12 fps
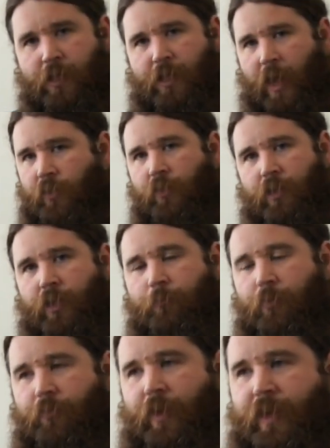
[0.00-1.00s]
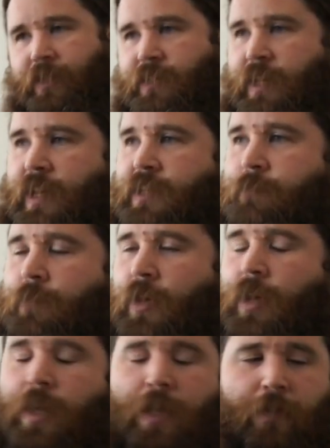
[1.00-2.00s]
now you can improvise this,
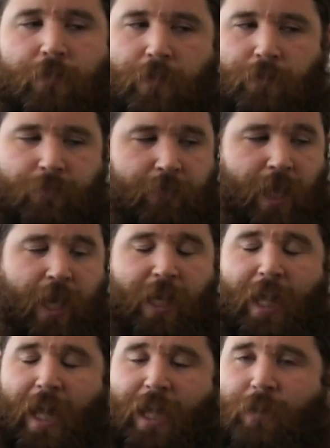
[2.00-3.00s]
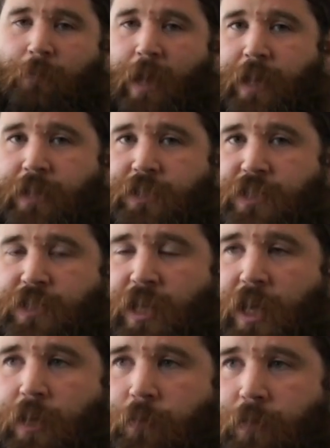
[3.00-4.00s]
but forgetting that E minor to
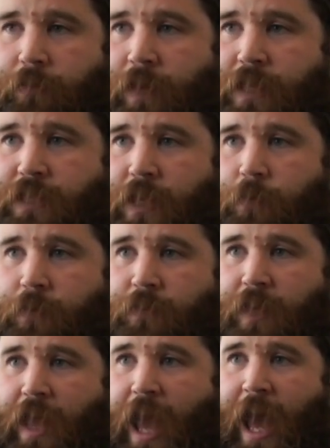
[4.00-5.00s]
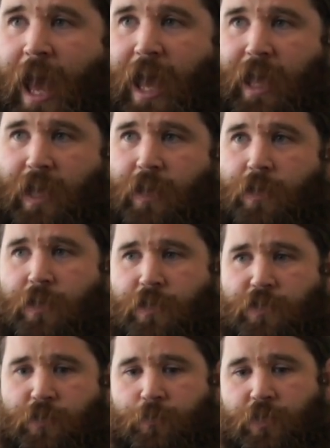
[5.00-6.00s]
start with, let's go with the A.
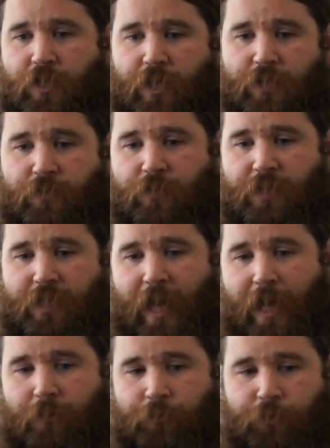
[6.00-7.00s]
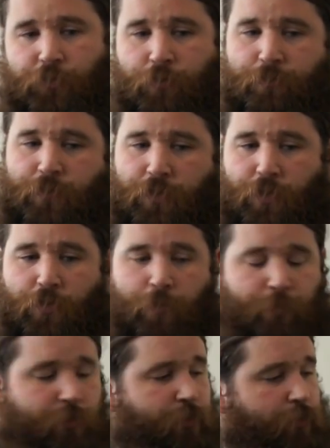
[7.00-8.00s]
So we're just going to do the down strums or a
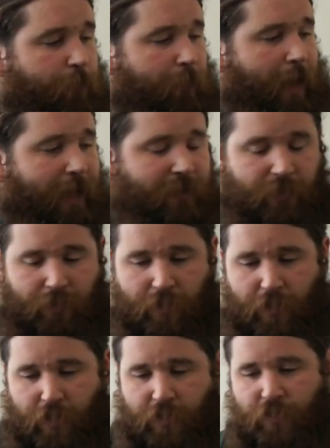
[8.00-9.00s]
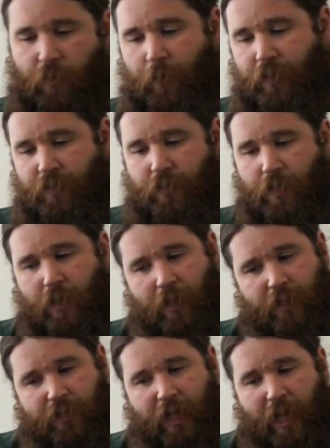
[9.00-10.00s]
normal strum pattern. So it's
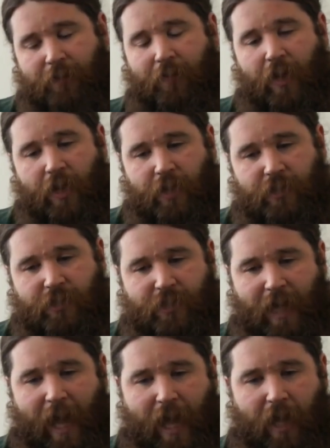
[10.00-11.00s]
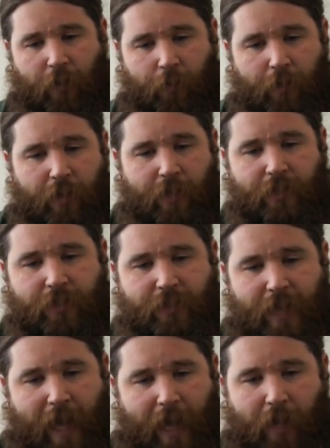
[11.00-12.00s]
kind of a down,
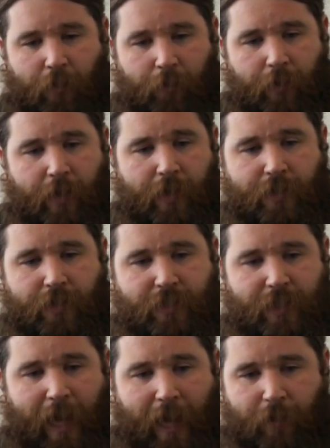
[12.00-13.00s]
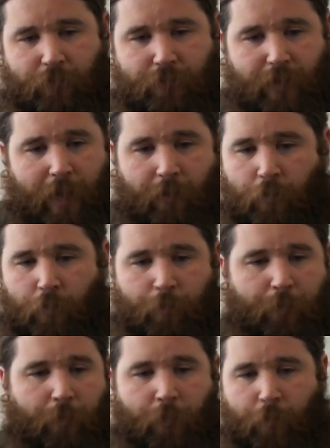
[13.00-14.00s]
down, down, down, up,
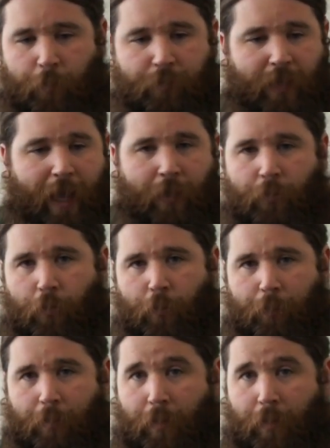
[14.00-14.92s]
up, down, up.